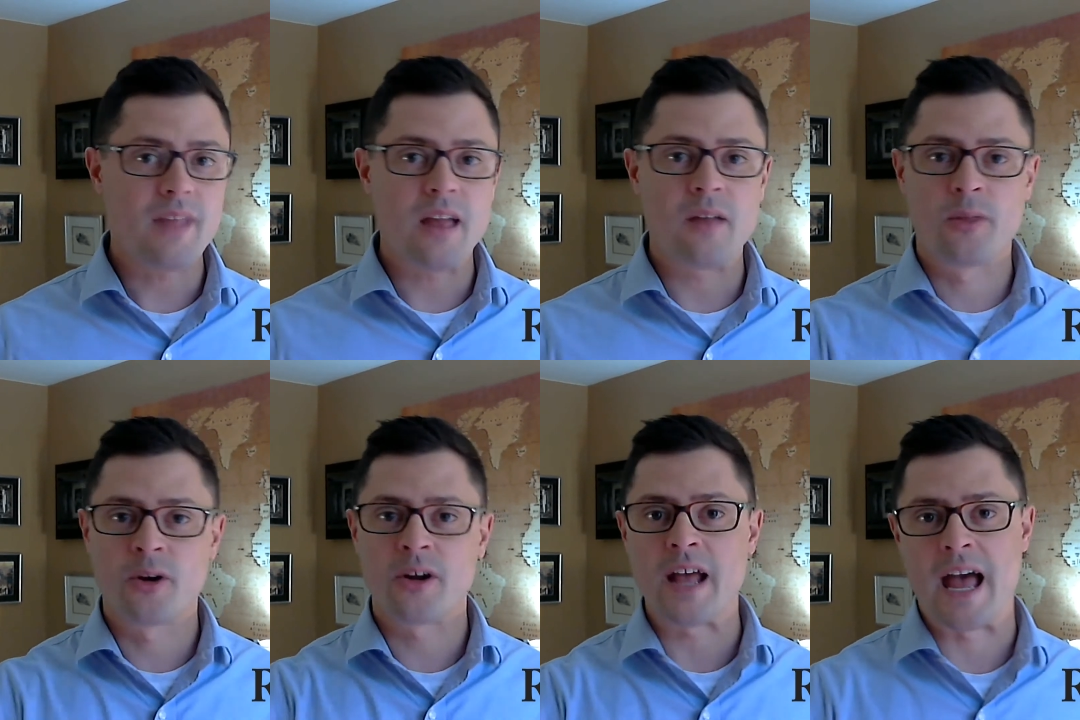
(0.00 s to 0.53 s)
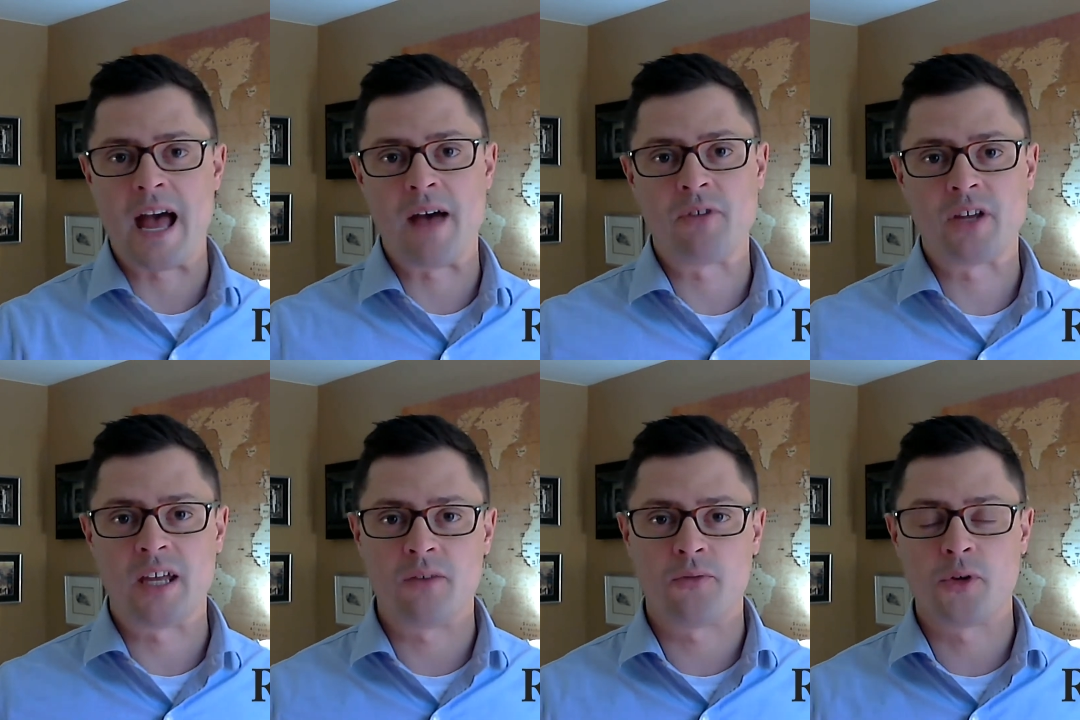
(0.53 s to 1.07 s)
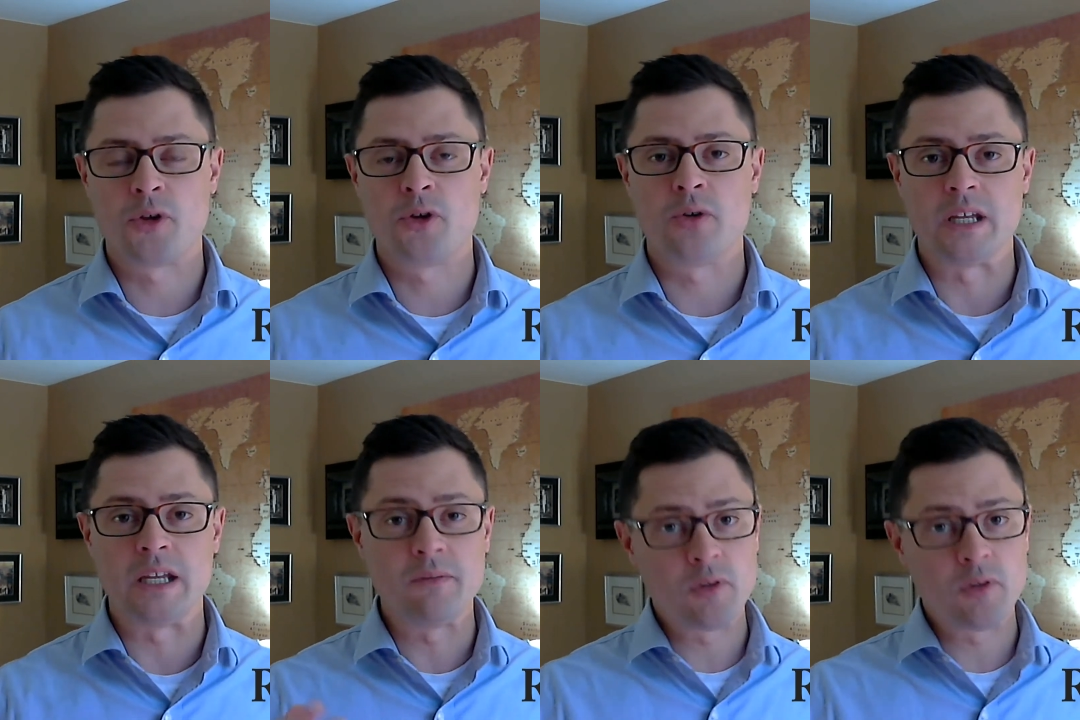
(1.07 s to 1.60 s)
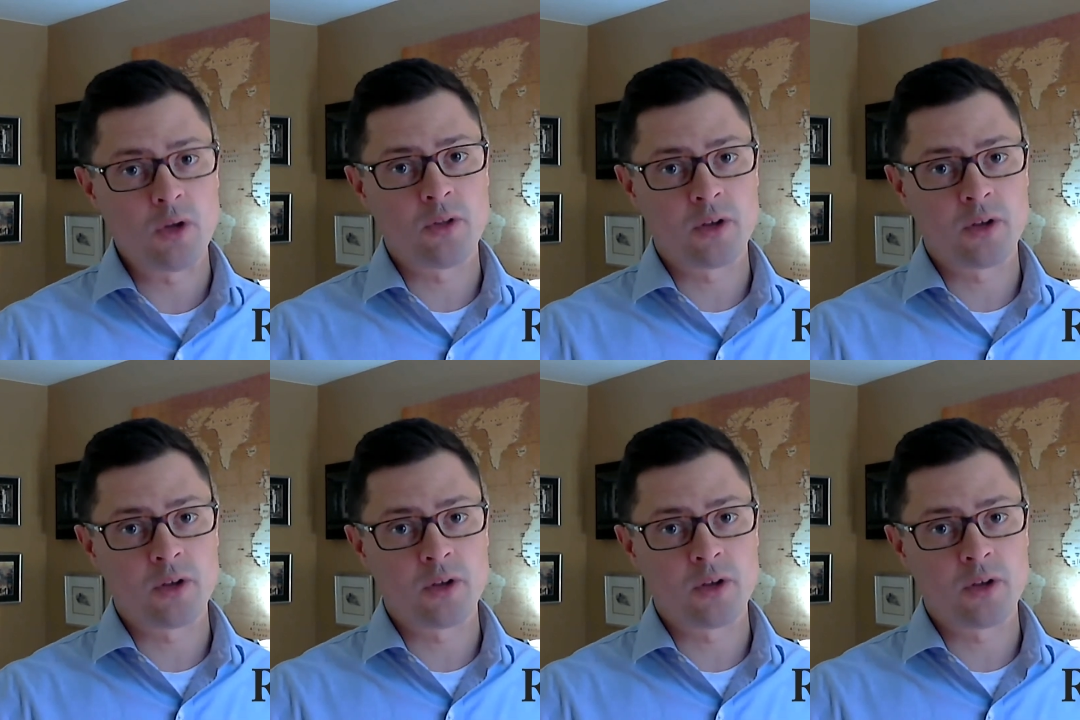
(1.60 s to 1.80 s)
they're going to advocate for you even though they're